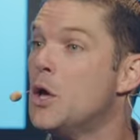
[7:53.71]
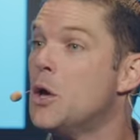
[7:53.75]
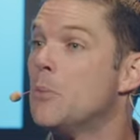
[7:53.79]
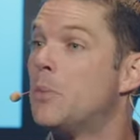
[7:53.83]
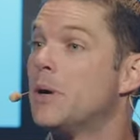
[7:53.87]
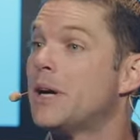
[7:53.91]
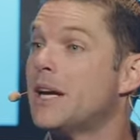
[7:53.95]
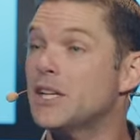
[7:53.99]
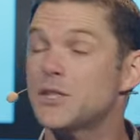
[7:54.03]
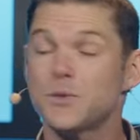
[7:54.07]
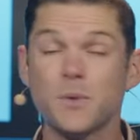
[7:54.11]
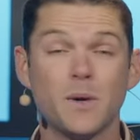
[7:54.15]

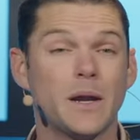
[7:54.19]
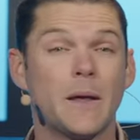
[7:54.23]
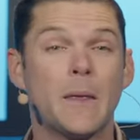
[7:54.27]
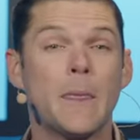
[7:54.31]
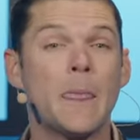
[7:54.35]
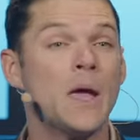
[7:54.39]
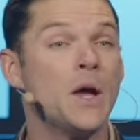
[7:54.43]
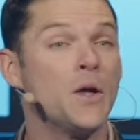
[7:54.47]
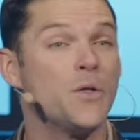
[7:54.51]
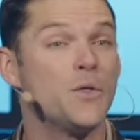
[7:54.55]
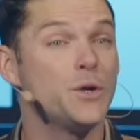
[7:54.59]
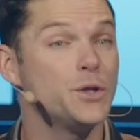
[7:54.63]
But guess what?
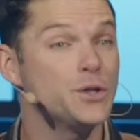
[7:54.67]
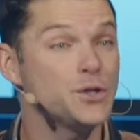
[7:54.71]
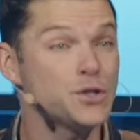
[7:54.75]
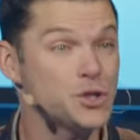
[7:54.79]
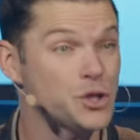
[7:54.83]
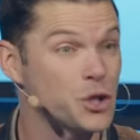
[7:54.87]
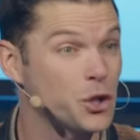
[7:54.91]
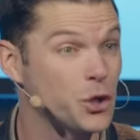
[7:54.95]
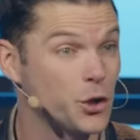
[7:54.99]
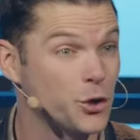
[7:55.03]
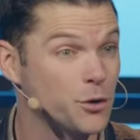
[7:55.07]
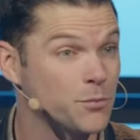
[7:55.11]
There's
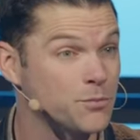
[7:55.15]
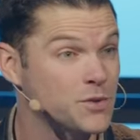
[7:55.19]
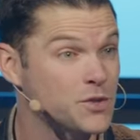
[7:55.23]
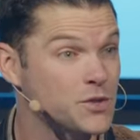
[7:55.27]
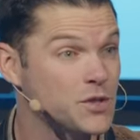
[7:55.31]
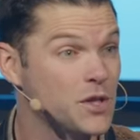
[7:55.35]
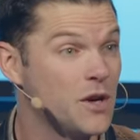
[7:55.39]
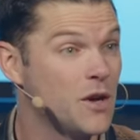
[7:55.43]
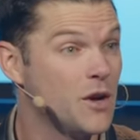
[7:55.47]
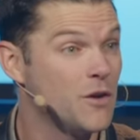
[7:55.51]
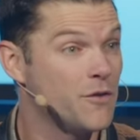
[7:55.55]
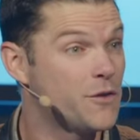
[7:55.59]

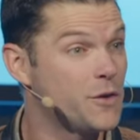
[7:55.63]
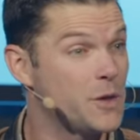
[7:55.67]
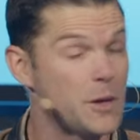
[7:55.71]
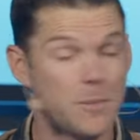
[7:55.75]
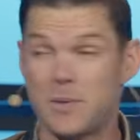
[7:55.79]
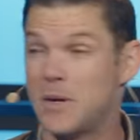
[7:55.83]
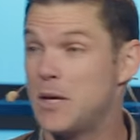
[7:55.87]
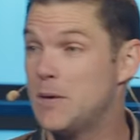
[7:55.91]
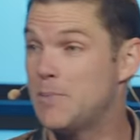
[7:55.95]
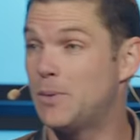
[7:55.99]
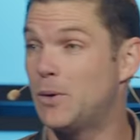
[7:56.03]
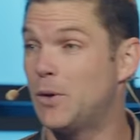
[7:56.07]
terms for the
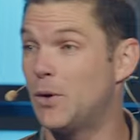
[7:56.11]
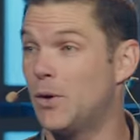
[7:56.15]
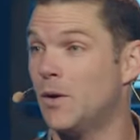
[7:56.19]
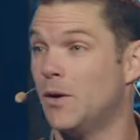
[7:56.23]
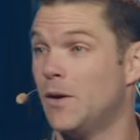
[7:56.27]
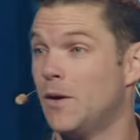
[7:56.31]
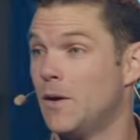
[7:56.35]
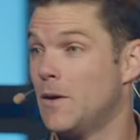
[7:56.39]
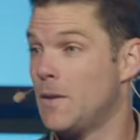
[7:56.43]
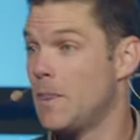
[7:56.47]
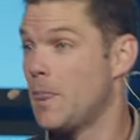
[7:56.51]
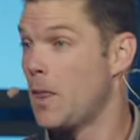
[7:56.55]
people
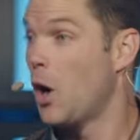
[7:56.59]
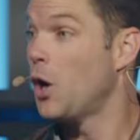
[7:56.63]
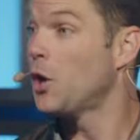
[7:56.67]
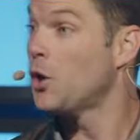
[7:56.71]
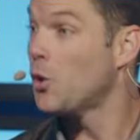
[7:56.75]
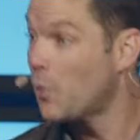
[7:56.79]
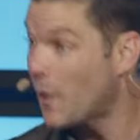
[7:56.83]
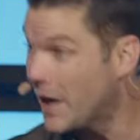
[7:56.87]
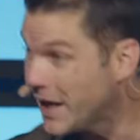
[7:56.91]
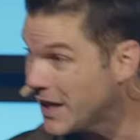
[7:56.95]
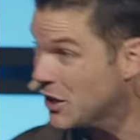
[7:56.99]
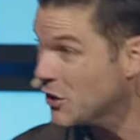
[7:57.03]
on
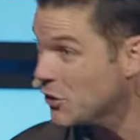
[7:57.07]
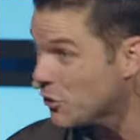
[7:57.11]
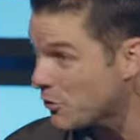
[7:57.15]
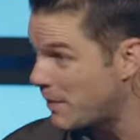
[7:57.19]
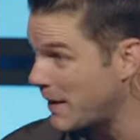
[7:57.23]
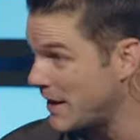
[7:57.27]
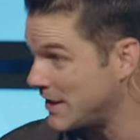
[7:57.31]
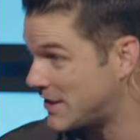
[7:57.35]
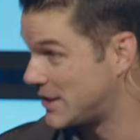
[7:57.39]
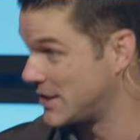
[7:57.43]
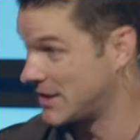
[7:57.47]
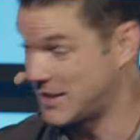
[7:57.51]
a regular
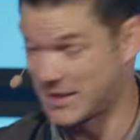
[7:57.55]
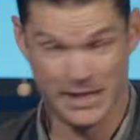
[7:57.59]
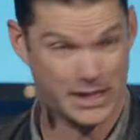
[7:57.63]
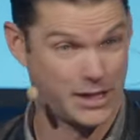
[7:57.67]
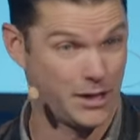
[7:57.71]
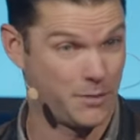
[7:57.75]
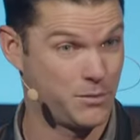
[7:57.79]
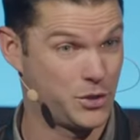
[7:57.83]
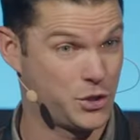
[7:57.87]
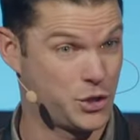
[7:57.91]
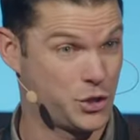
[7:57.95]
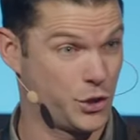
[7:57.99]
basis that
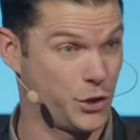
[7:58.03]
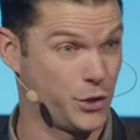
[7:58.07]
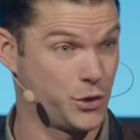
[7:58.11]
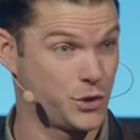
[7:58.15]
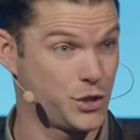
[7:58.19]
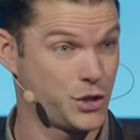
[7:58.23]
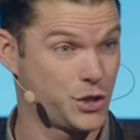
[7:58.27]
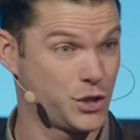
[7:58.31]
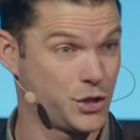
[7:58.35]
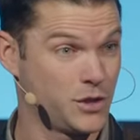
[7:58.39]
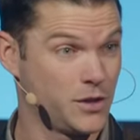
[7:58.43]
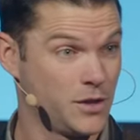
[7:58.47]
come to
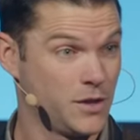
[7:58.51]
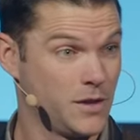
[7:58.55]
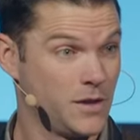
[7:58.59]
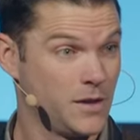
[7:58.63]
church.